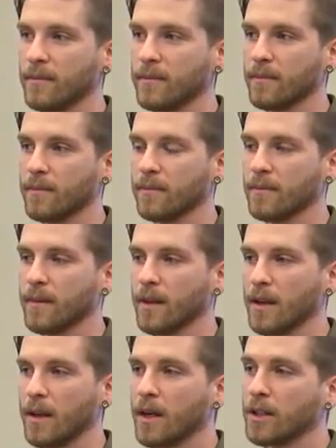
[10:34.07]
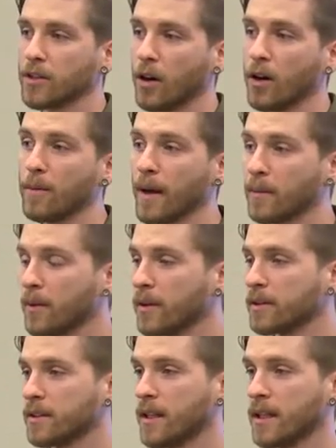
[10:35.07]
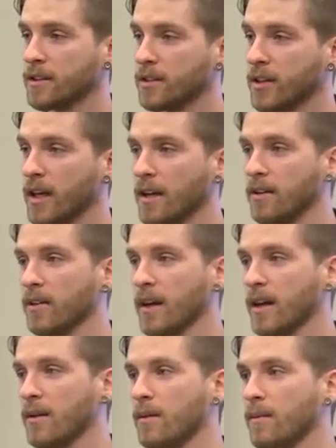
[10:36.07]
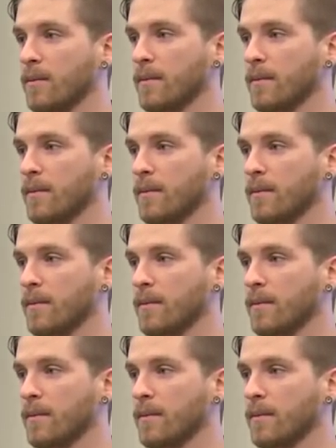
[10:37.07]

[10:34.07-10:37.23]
books. So hardback books, yes, you can do that